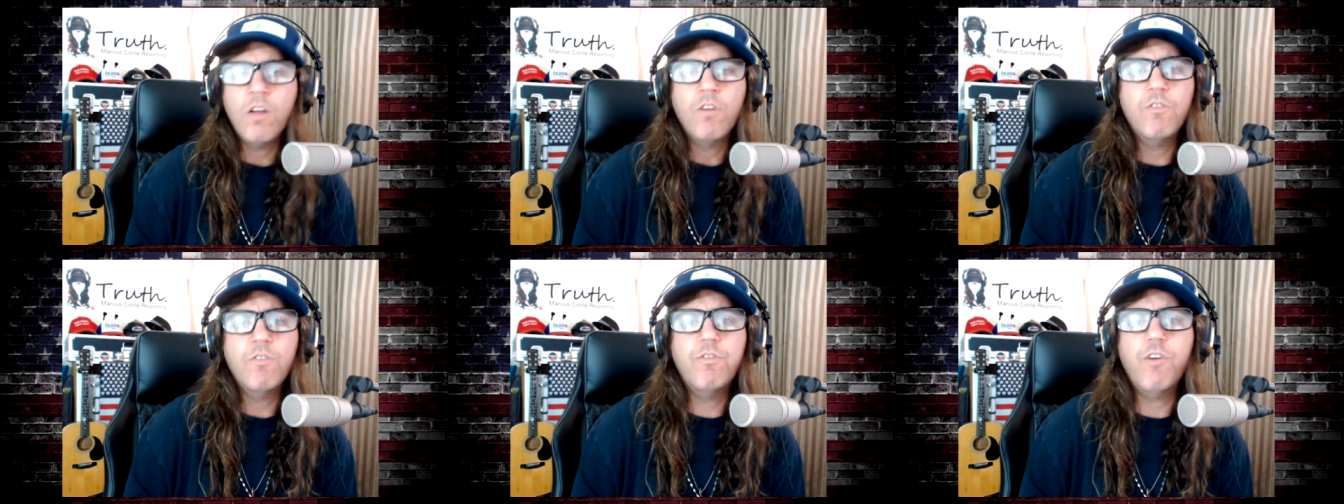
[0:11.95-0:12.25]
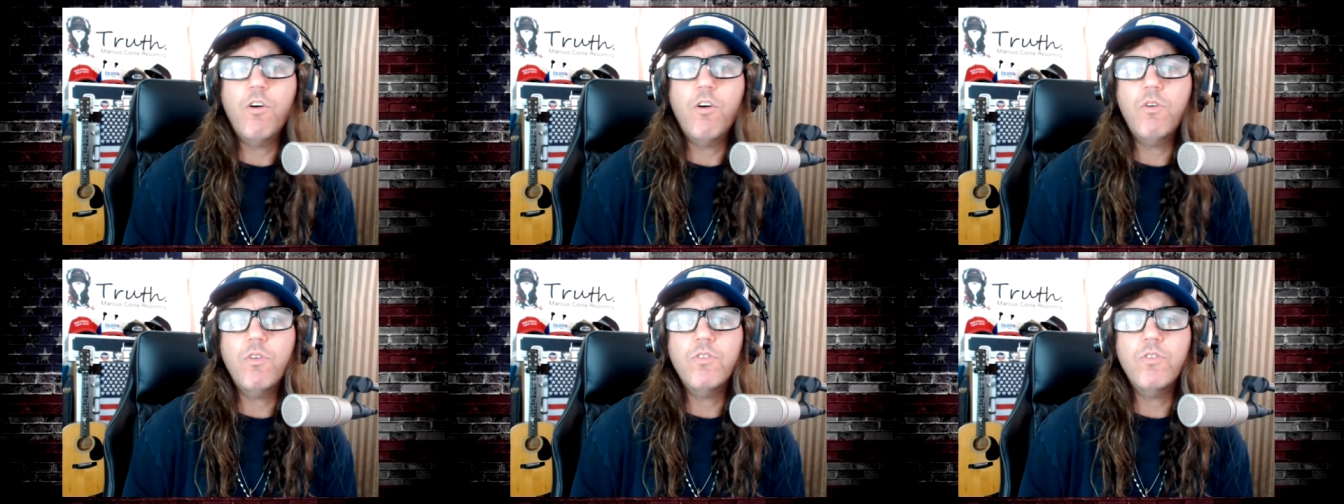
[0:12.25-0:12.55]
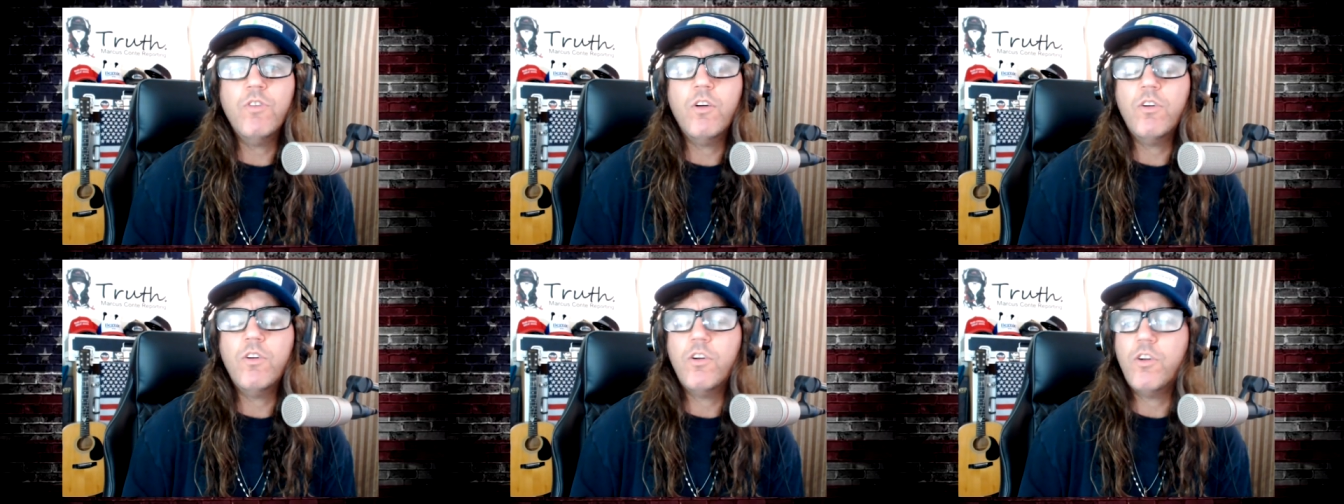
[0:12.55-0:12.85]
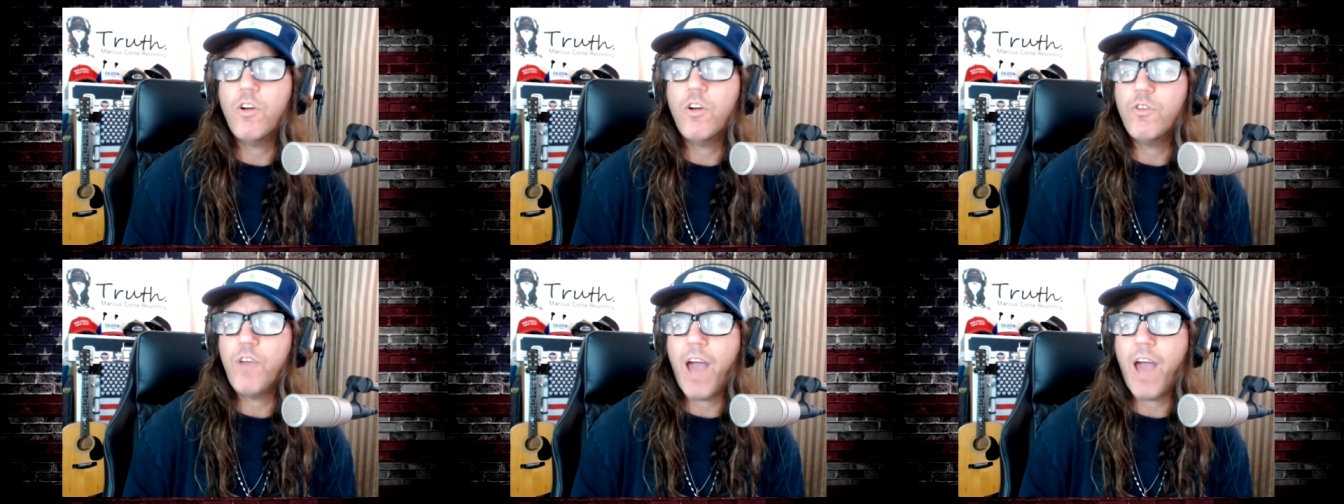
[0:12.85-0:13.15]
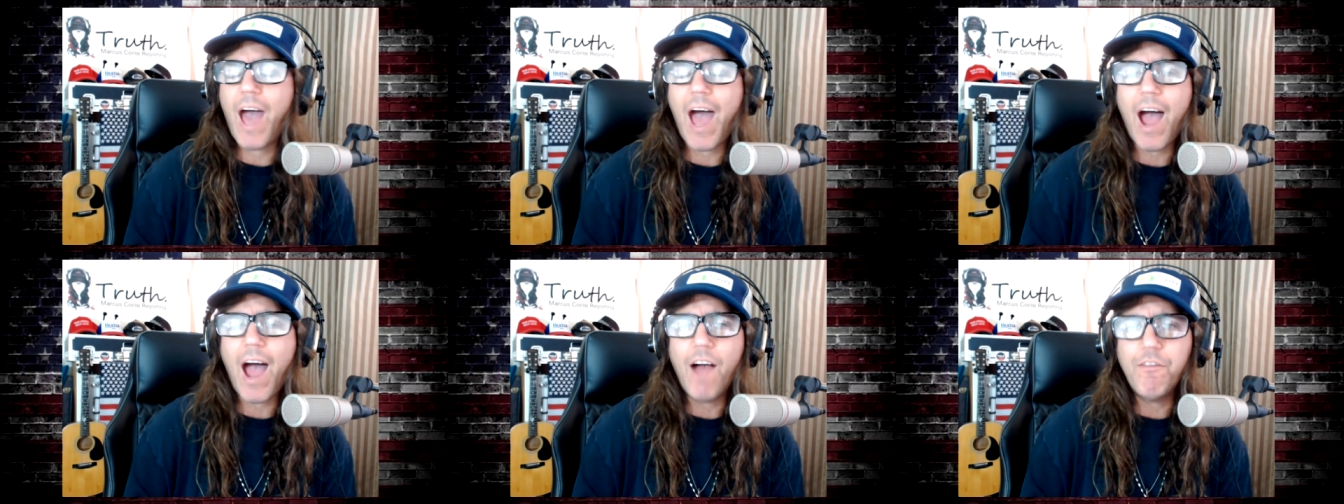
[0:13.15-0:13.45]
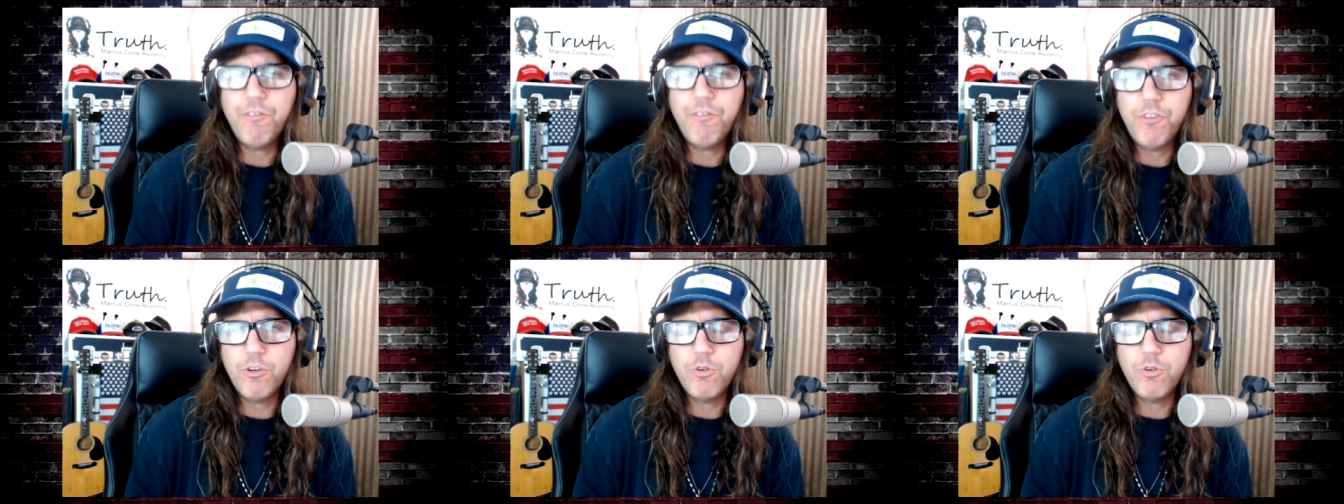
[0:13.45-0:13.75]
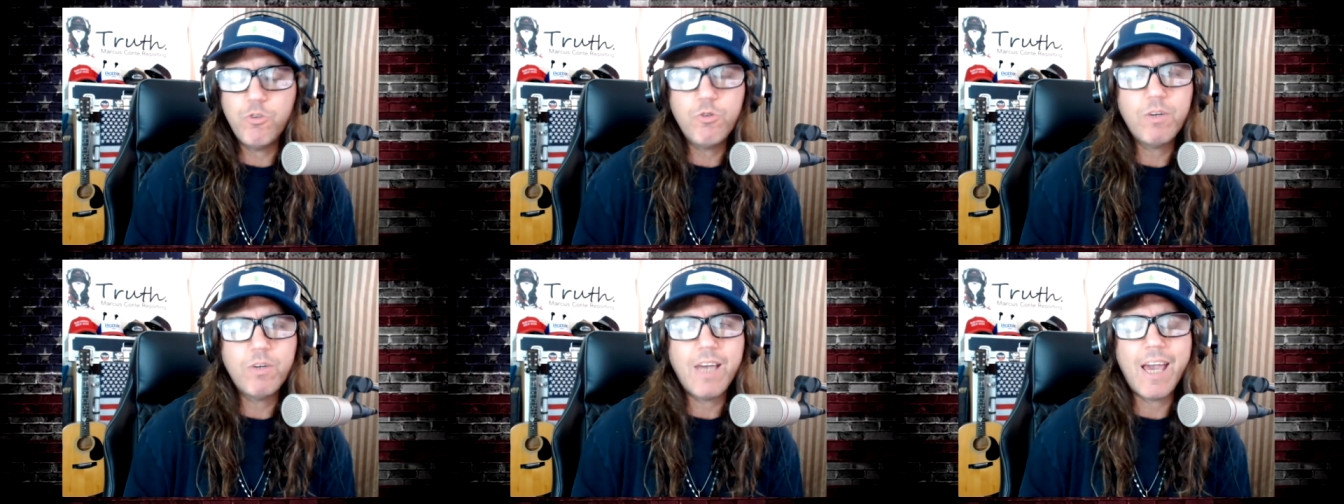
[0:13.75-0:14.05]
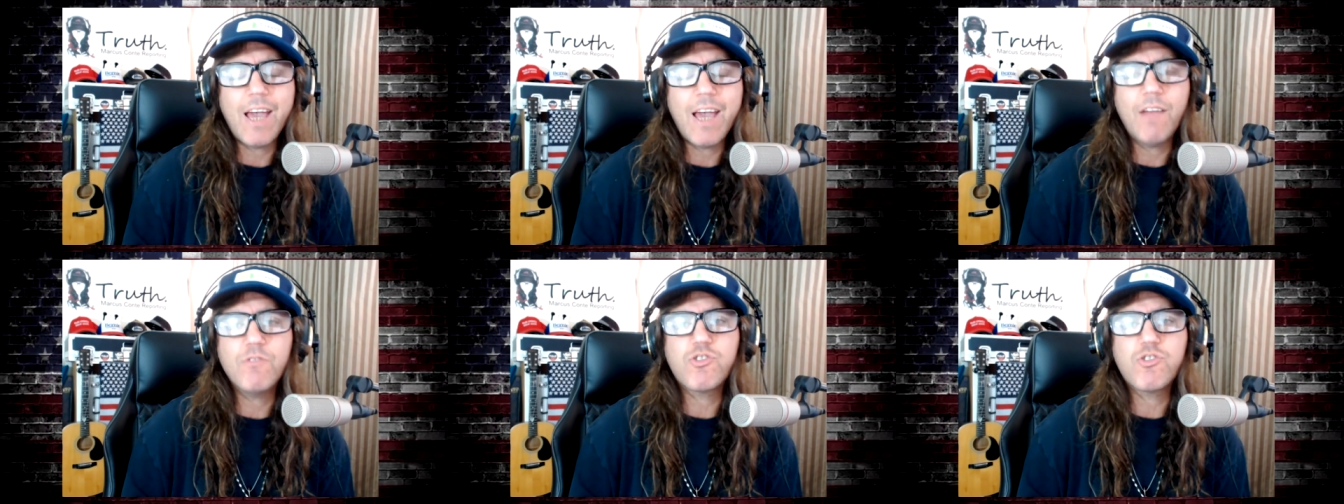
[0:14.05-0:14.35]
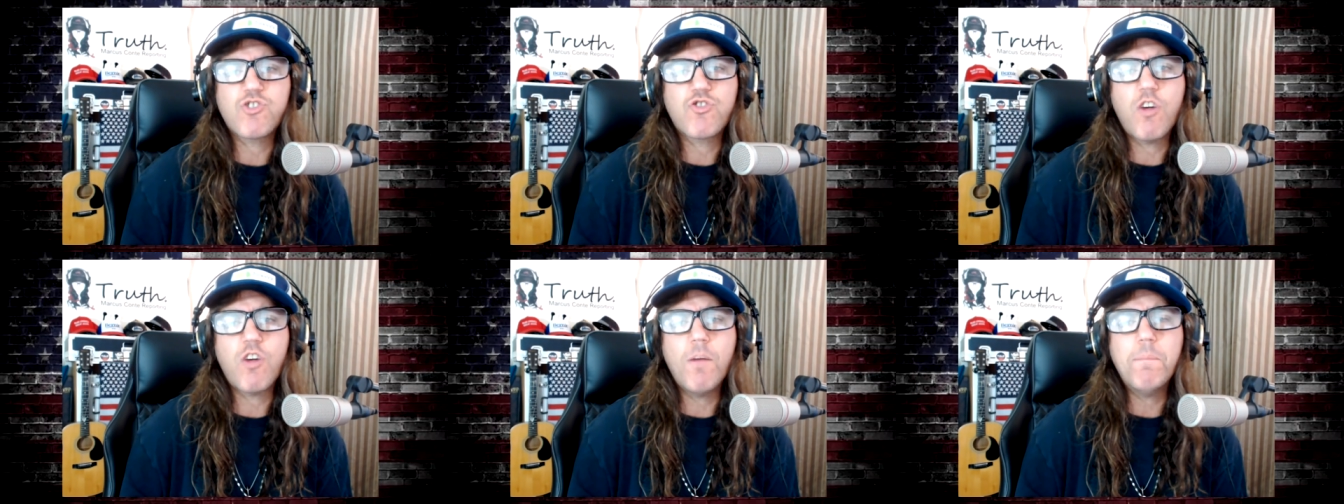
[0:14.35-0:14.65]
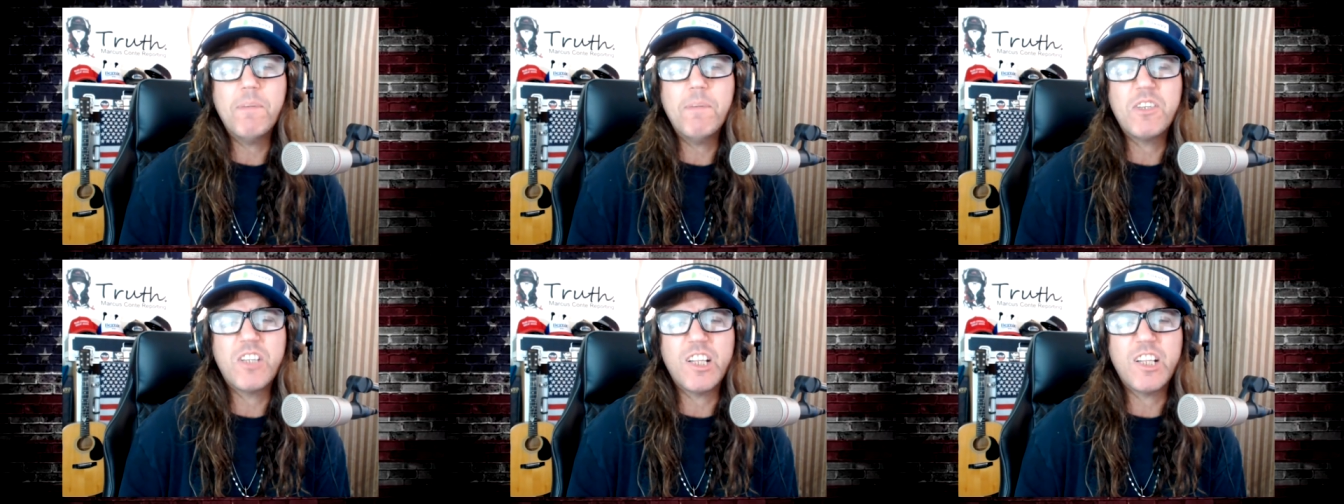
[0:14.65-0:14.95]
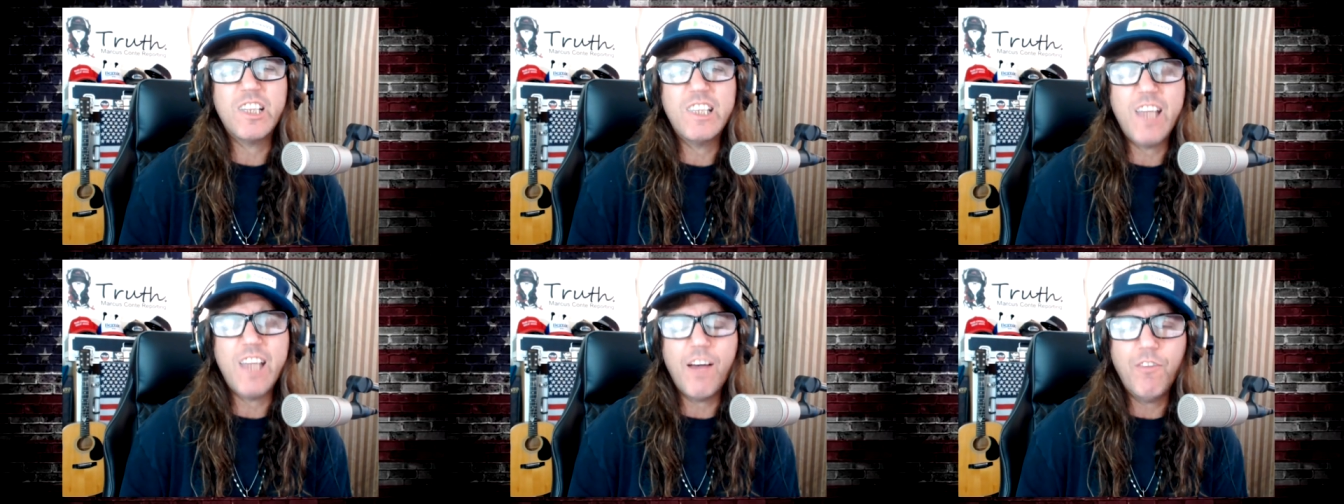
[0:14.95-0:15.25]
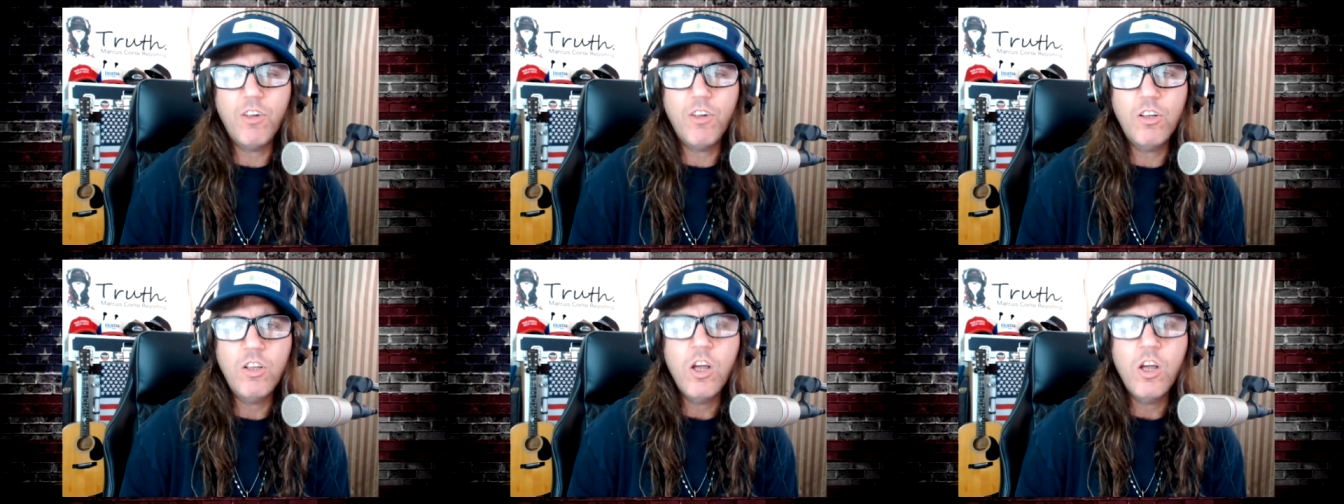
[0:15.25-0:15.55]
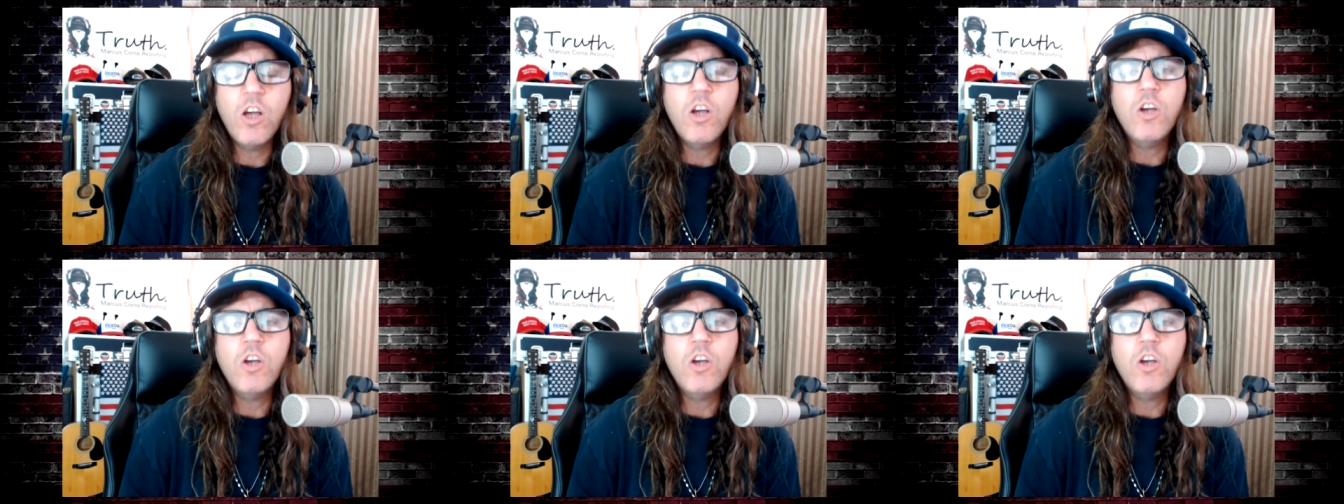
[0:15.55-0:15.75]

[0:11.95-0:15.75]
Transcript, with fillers: Vote, no, no, no. You have to. You can't. Trump is the devil.